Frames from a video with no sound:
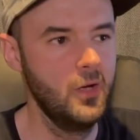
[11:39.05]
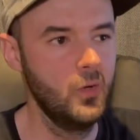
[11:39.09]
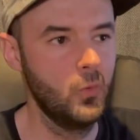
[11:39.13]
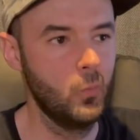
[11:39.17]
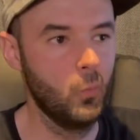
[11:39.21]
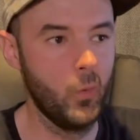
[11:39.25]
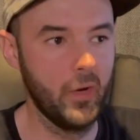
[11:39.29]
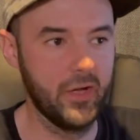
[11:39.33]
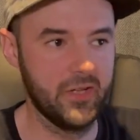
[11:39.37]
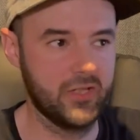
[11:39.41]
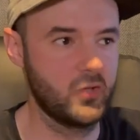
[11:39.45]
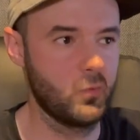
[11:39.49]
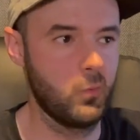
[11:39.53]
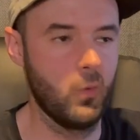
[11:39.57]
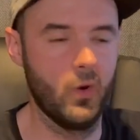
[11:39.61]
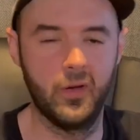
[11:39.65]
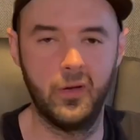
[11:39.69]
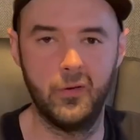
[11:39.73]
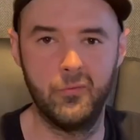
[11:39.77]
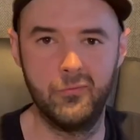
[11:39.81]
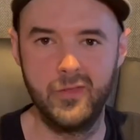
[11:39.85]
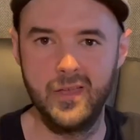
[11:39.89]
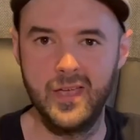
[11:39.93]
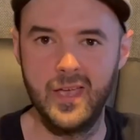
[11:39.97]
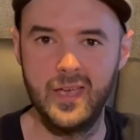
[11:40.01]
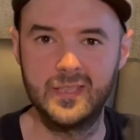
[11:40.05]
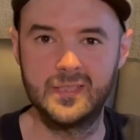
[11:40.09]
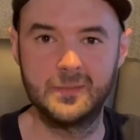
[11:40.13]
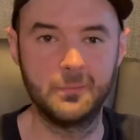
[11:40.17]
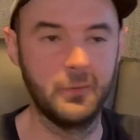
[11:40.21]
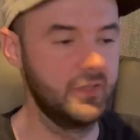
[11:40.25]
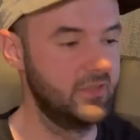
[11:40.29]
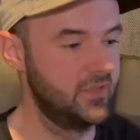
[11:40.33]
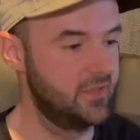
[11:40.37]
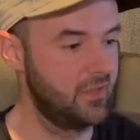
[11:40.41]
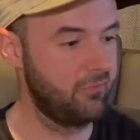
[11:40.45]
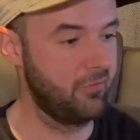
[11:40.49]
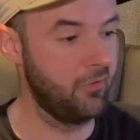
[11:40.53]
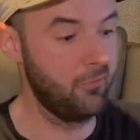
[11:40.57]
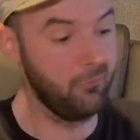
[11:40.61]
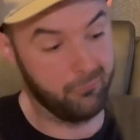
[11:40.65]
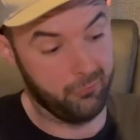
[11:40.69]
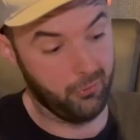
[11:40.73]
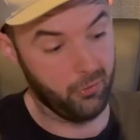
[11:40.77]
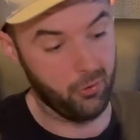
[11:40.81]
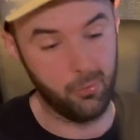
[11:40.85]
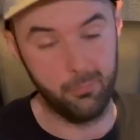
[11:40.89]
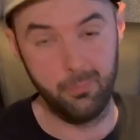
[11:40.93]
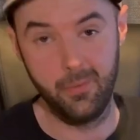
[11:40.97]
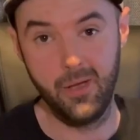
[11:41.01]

which one of the Eastmans, if you followed